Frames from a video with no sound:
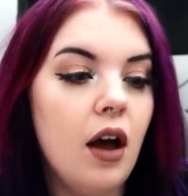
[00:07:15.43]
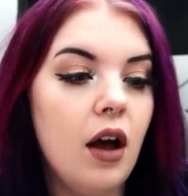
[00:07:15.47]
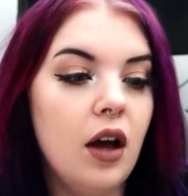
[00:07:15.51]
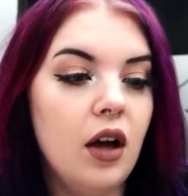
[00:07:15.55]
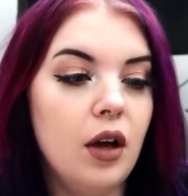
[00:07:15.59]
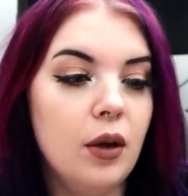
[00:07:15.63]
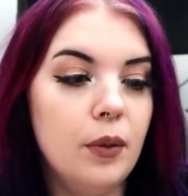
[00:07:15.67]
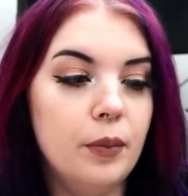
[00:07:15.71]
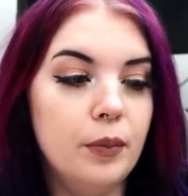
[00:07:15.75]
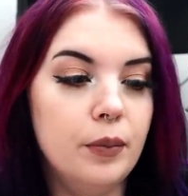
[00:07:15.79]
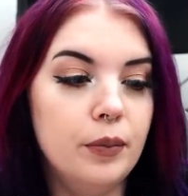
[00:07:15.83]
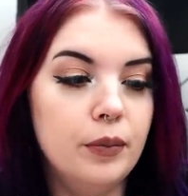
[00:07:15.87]

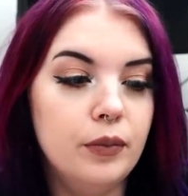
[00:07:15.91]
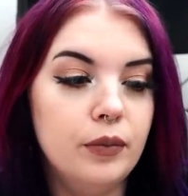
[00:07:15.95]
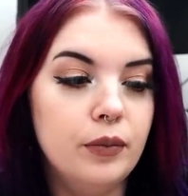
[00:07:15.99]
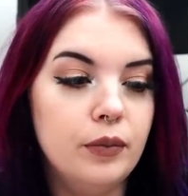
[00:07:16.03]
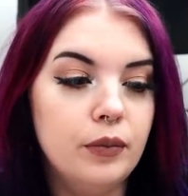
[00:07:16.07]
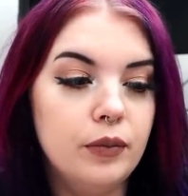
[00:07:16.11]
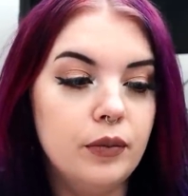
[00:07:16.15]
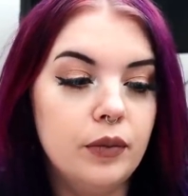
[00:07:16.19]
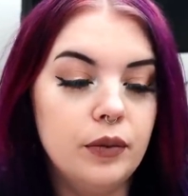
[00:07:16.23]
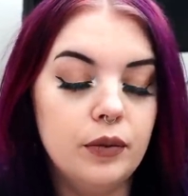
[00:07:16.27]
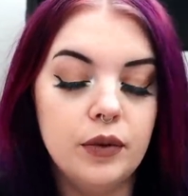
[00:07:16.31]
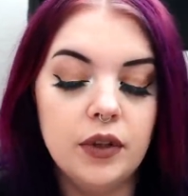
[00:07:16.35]

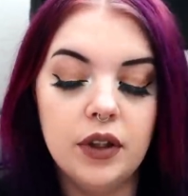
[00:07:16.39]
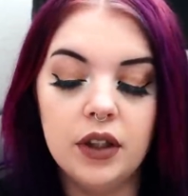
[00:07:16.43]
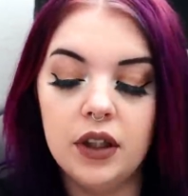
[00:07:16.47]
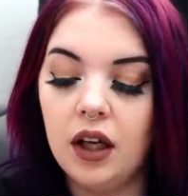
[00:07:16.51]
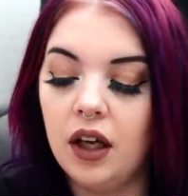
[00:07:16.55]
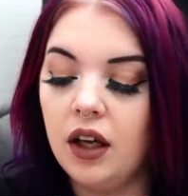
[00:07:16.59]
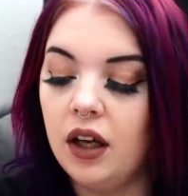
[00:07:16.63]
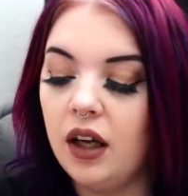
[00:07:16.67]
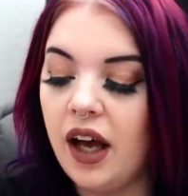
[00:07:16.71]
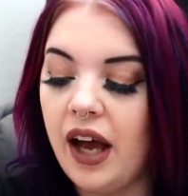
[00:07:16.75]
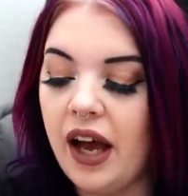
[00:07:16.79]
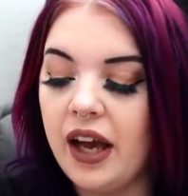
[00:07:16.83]

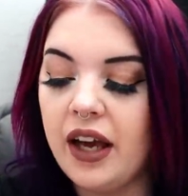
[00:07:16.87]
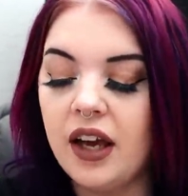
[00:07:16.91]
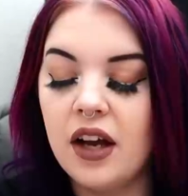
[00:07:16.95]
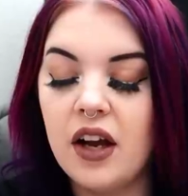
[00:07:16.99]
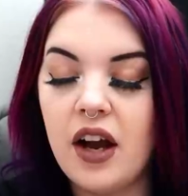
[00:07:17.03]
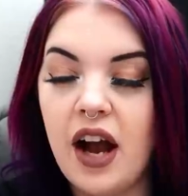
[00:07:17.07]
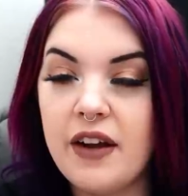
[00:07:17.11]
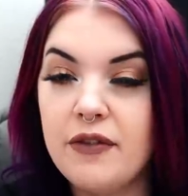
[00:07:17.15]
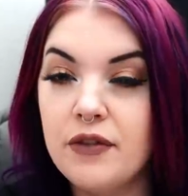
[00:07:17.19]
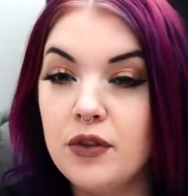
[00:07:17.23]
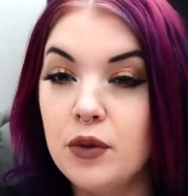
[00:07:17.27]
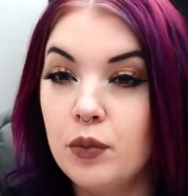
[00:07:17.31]

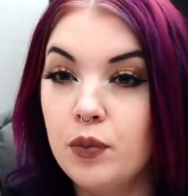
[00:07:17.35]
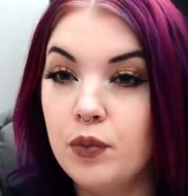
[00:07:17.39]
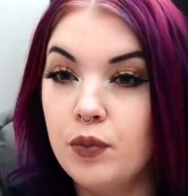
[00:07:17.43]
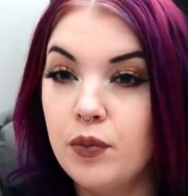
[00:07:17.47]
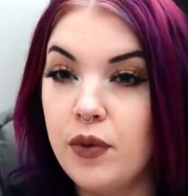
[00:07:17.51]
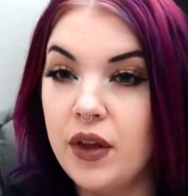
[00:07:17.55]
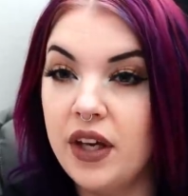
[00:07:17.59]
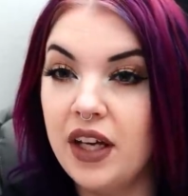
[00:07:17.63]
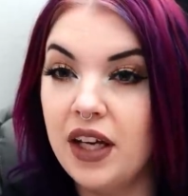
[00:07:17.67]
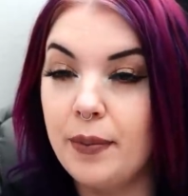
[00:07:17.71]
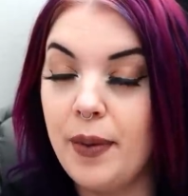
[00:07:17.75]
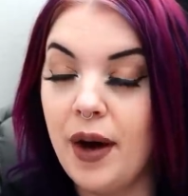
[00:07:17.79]
I have to
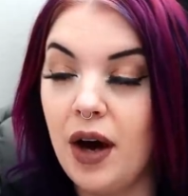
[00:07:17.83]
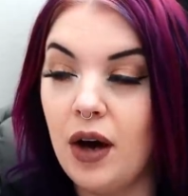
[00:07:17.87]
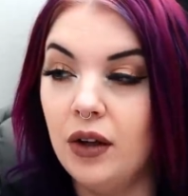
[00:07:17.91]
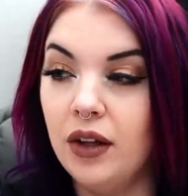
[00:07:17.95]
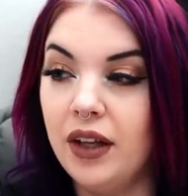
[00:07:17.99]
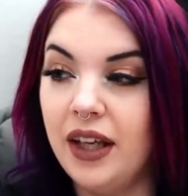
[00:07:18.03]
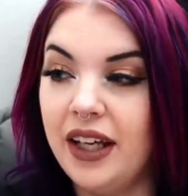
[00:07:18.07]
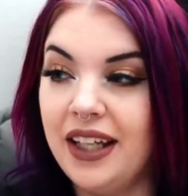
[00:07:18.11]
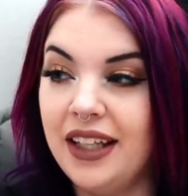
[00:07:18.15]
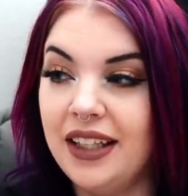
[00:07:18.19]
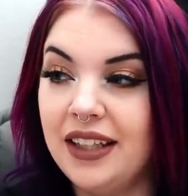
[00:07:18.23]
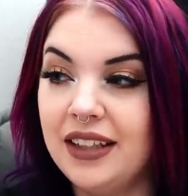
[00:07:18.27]
think
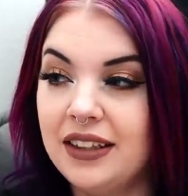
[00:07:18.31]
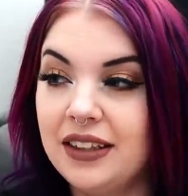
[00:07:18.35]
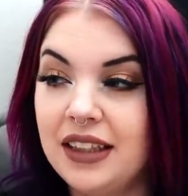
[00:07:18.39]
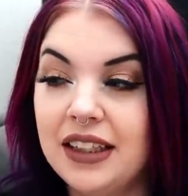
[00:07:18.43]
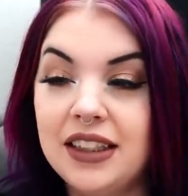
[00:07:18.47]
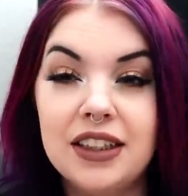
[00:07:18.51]
about like,